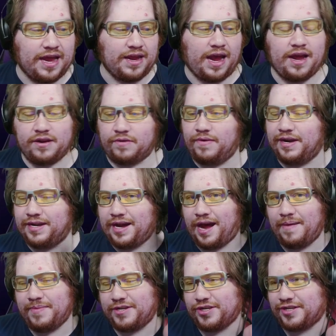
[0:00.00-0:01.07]
It had a great
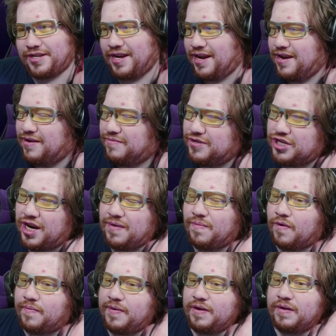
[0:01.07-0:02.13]
time. It's just, wish I had
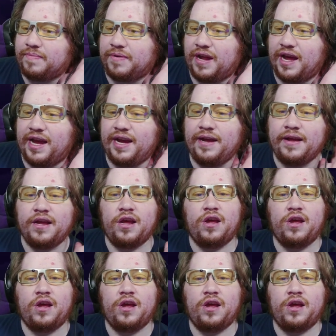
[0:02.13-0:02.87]
more people play.